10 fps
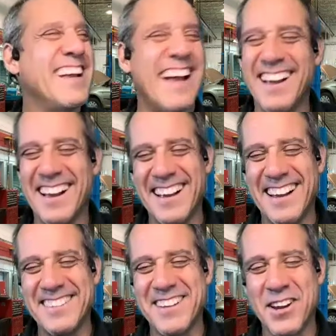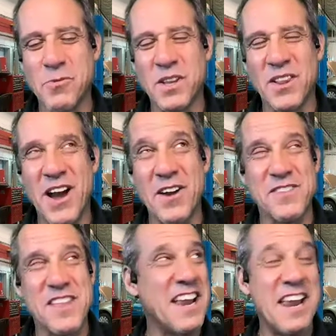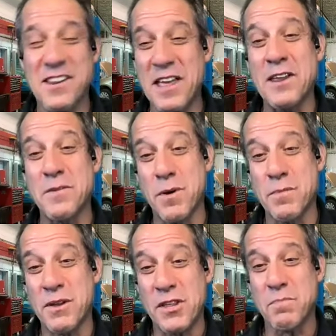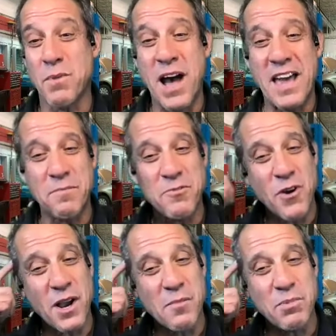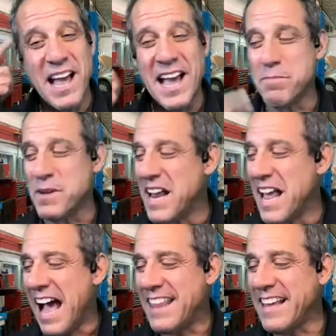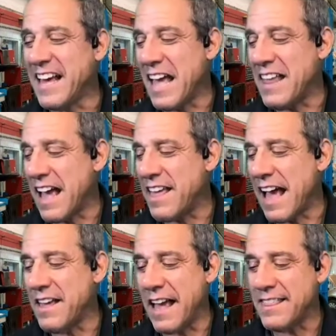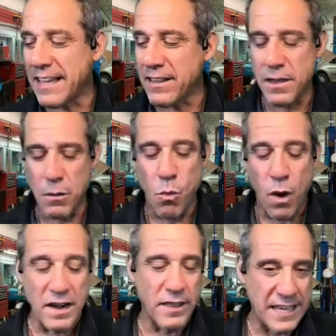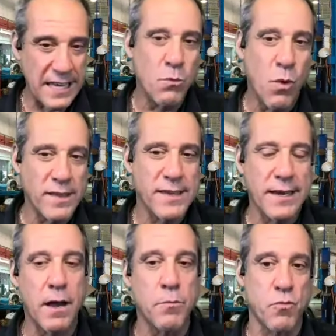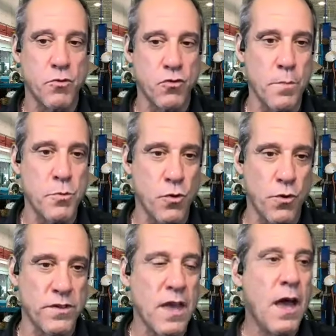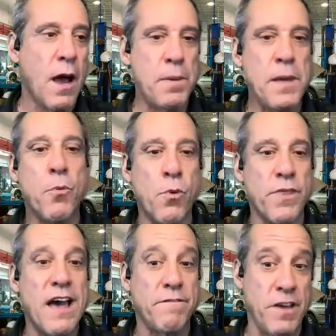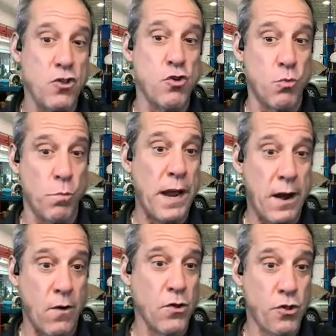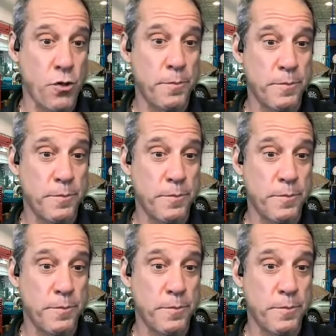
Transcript: I got a ton of one-liners. Now you put me on the spot. I'm drawing a blank, but I think one of the key ones, and it comes from scripture, is a people without vision will perish.